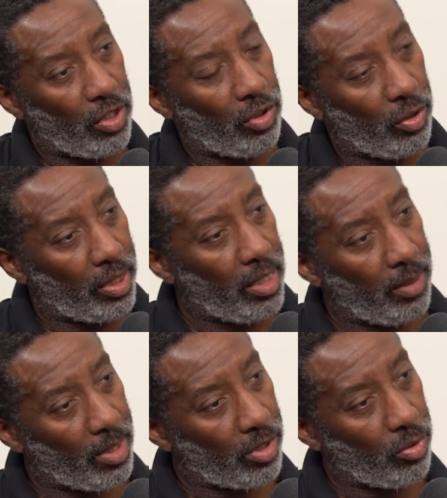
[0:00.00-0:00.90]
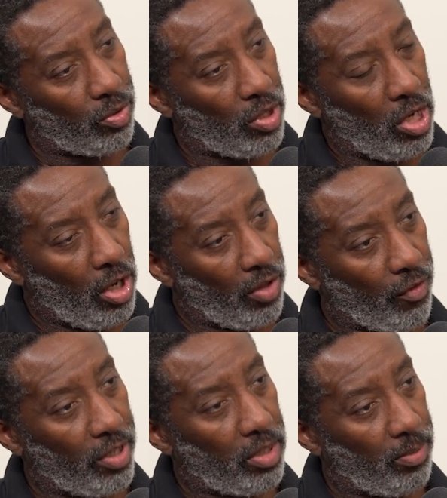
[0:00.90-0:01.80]
You're looking at muscles on the
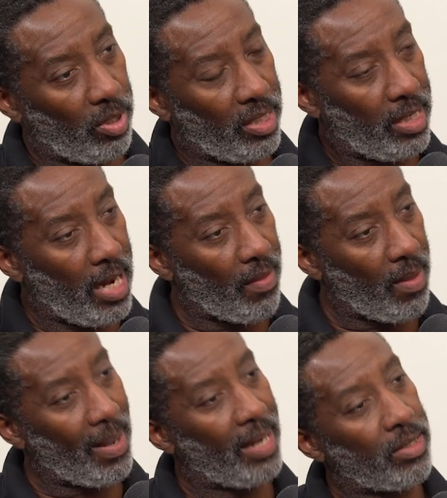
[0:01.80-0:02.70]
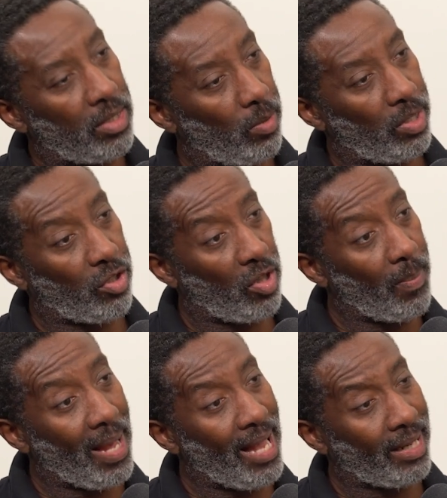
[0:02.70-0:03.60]
front of the body and how they balance the ones on the
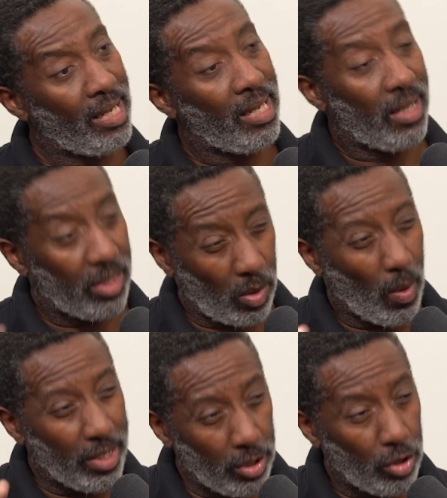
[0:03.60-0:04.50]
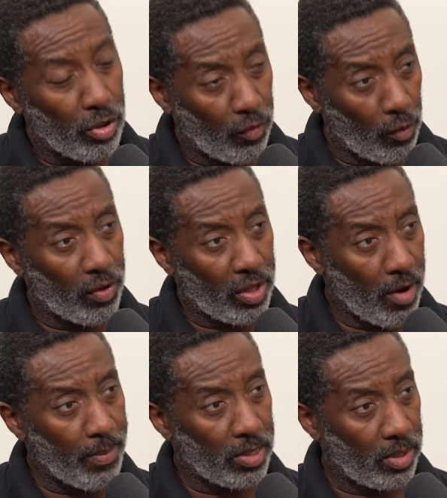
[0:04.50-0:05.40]
back. It's quite useful for
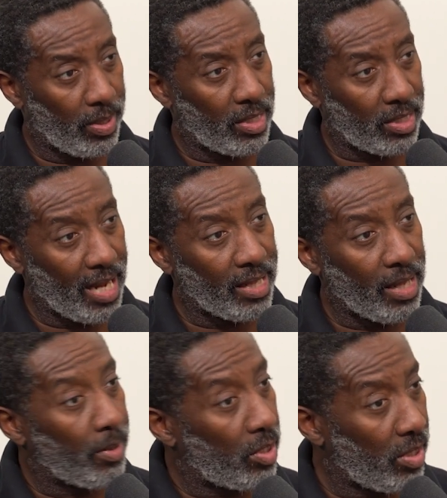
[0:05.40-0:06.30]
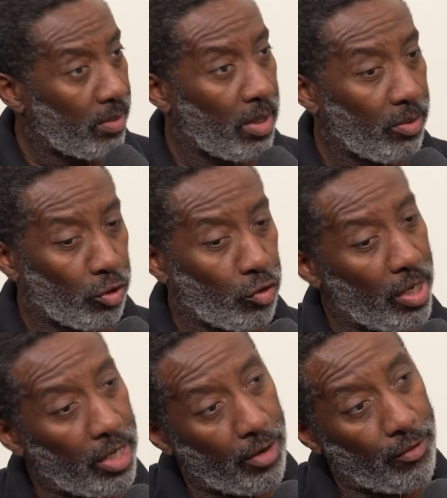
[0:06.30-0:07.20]
therapists to understand that, because sometimes you're trying
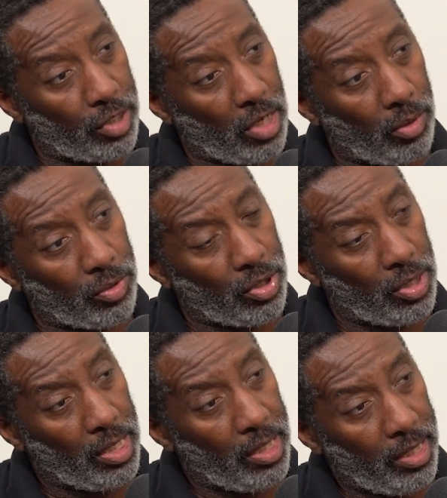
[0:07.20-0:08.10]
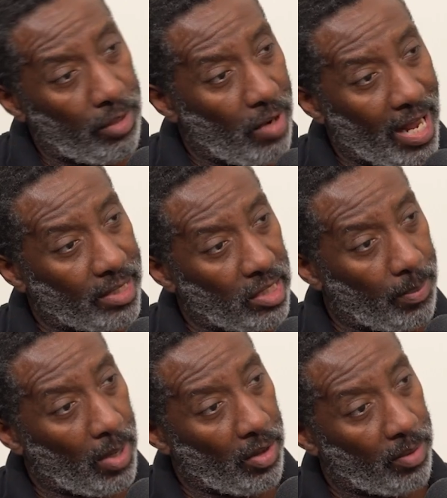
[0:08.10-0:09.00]
to get a result in relaxing a
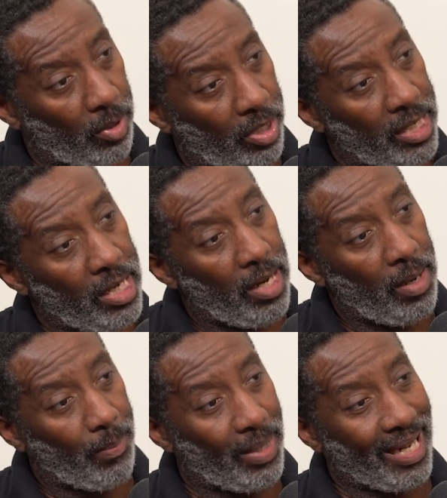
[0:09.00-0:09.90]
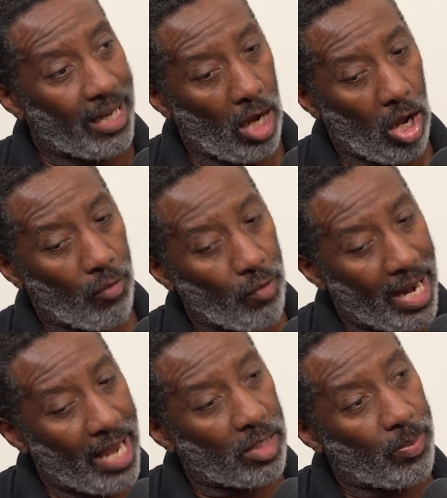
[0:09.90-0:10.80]
part of the body, but it can't
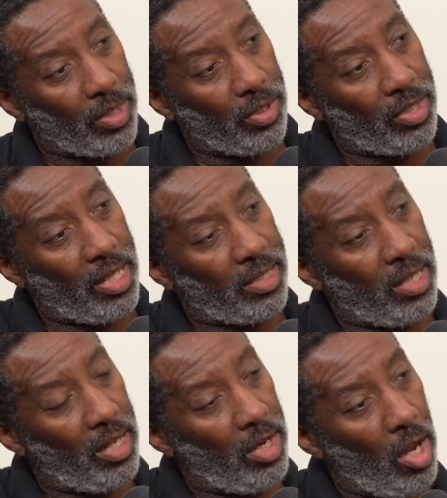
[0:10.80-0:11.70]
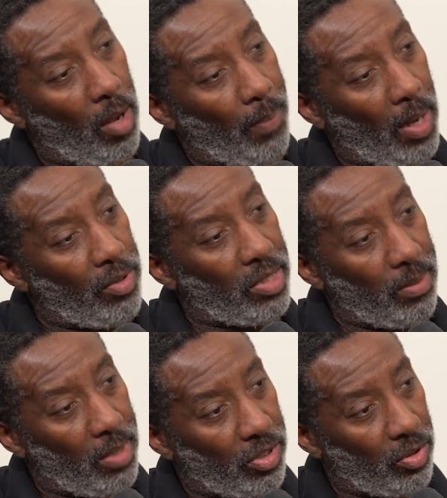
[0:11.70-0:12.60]
relax because there's a
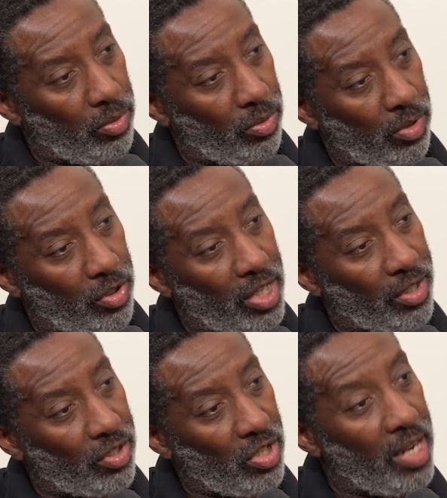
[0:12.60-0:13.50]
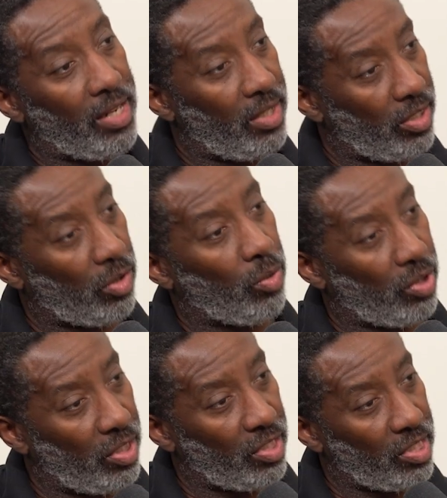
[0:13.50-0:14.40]
opposing muscle on the other side that's
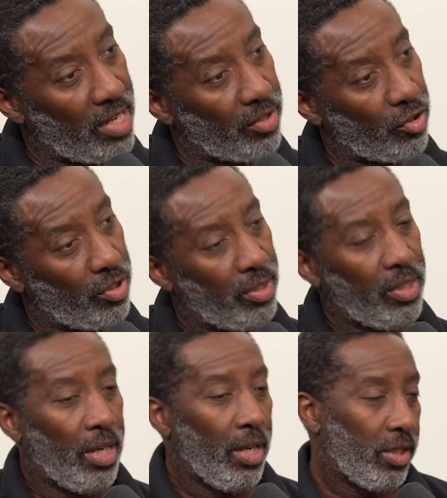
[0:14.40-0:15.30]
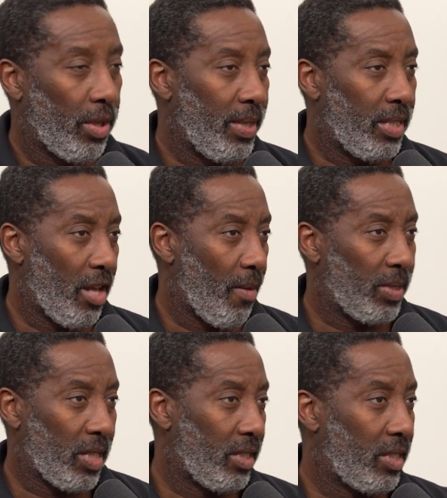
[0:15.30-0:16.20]
causing the tension. So in
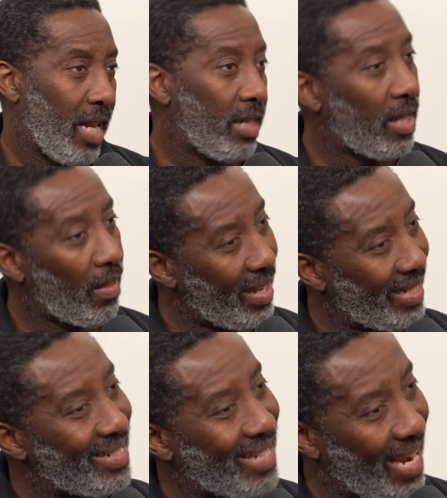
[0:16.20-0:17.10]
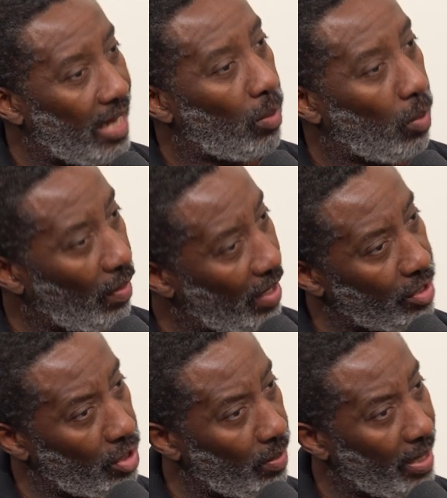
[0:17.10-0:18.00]
therapists understanding that, they can tailor what they're
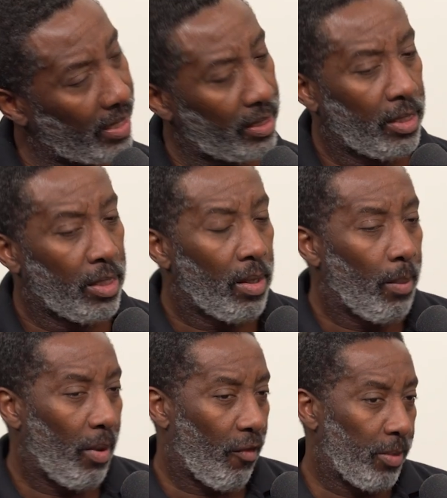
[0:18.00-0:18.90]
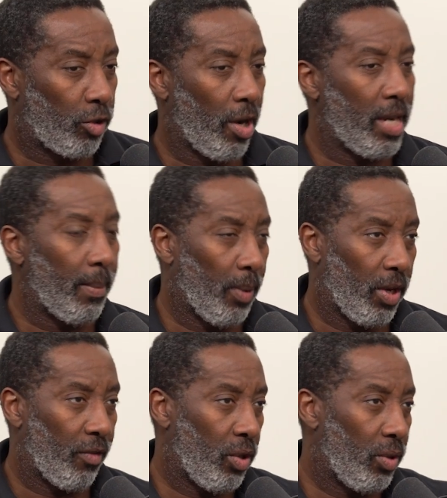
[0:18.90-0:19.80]
doing. But from a training
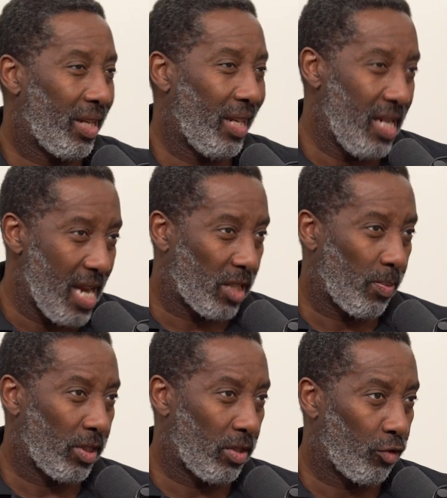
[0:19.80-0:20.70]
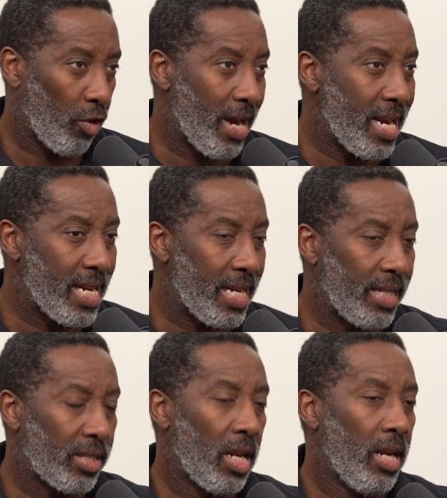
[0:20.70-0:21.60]
point of view, the key aspects of training
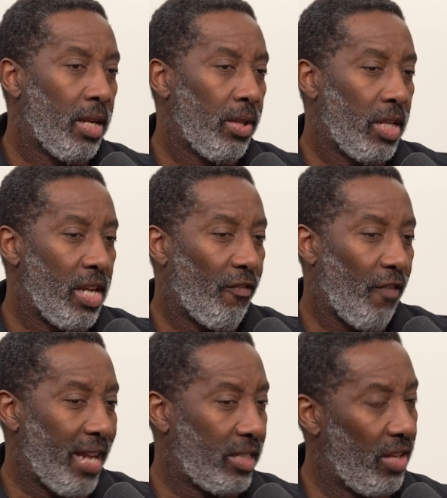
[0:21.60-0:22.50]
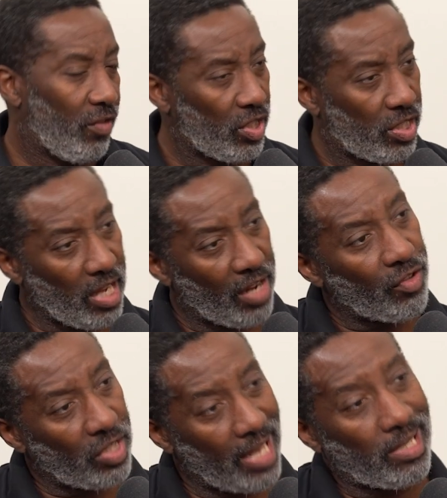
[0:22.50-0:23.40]
is the effective and
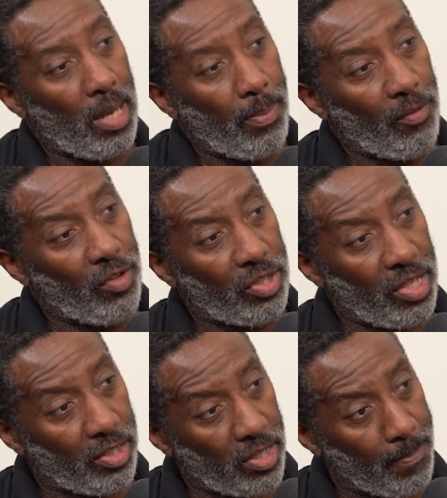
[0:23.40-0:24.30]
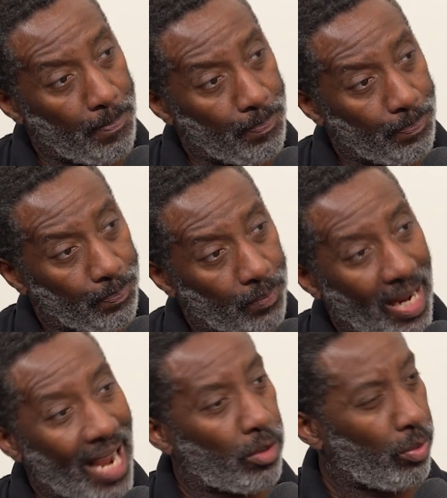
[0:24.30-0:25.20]
safe setup of the system,
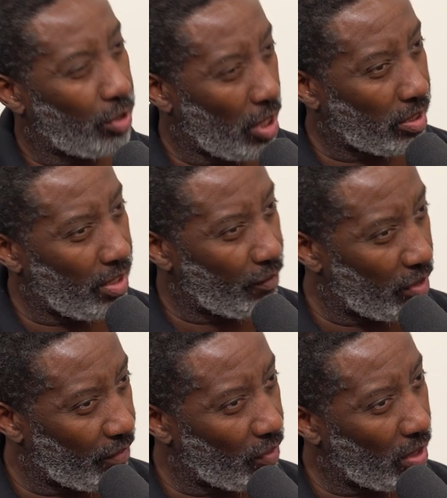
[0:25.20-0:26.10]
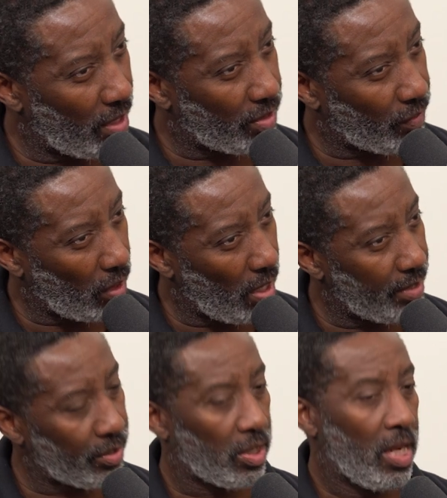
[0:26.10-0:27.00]
how to adjust it for different kinds of
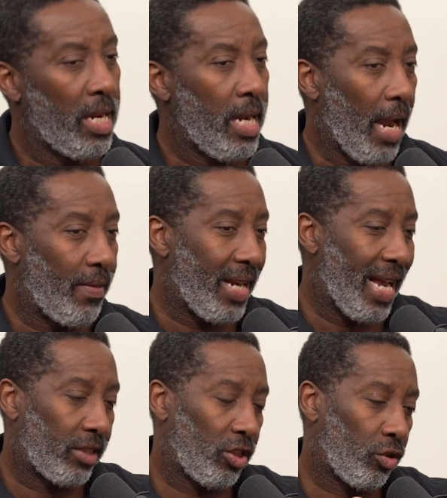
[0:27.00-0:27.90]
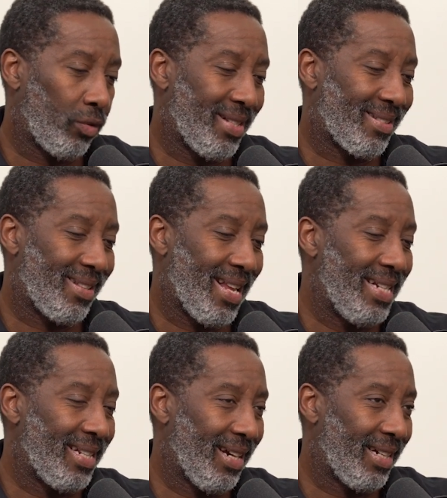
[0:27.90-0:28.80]
clients, and then how to
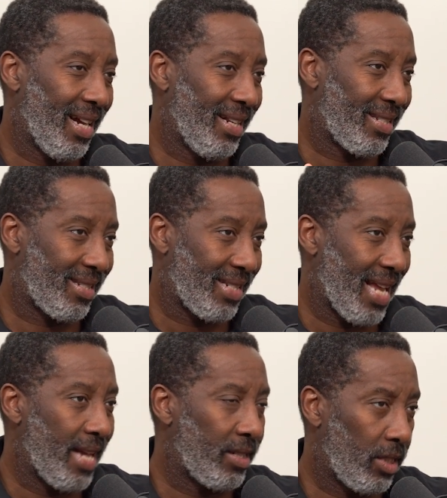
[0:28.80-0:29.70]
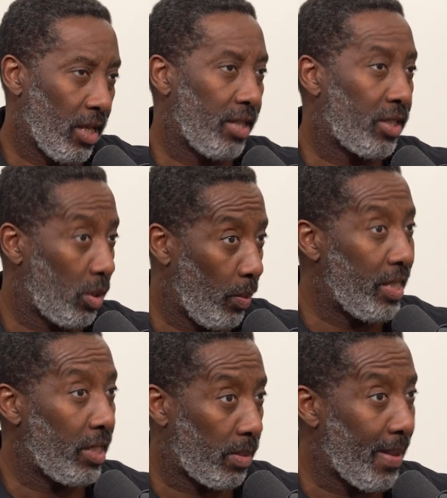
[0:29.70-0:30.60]
translate a kind of standardized
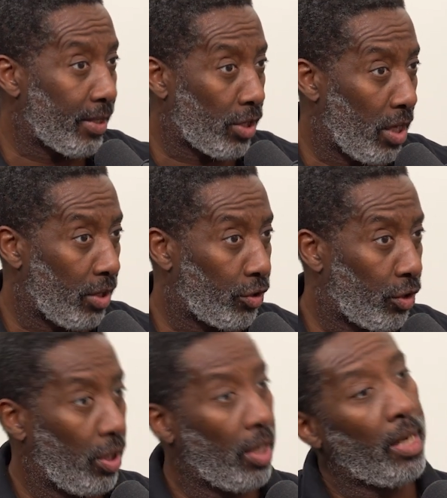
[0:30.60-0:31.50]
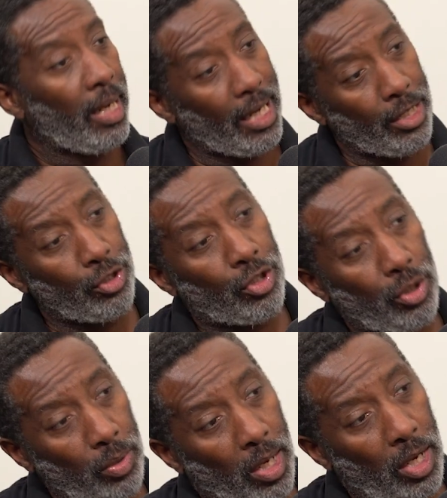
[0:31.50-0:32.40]
Swedish massage
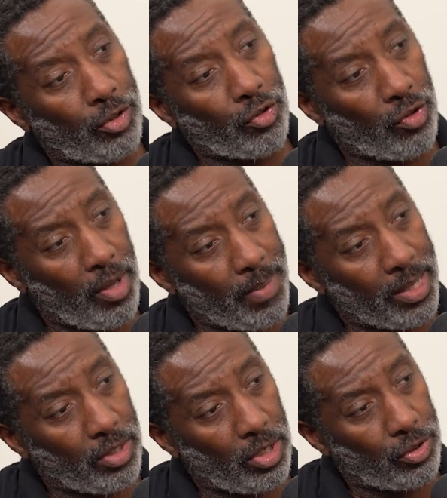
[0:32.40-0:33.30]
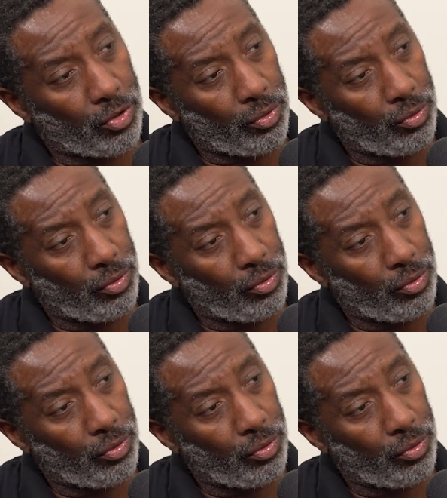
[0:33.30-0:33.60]
into a Hydrotherm massage.